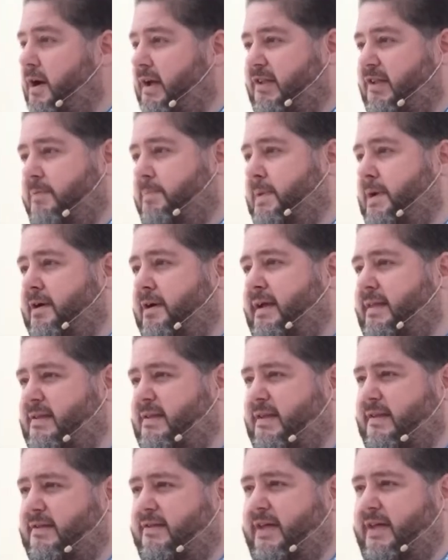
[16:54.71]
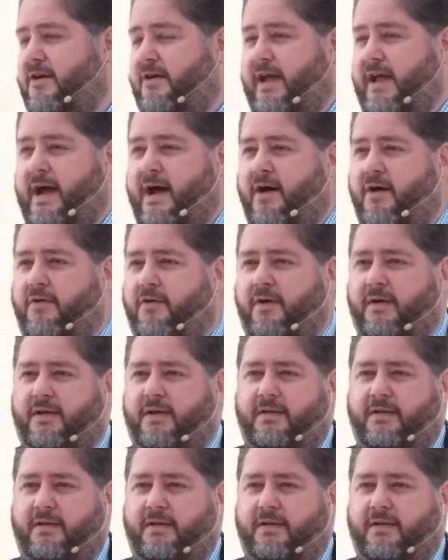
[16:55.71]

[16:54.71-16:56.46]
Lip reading: experiences that are now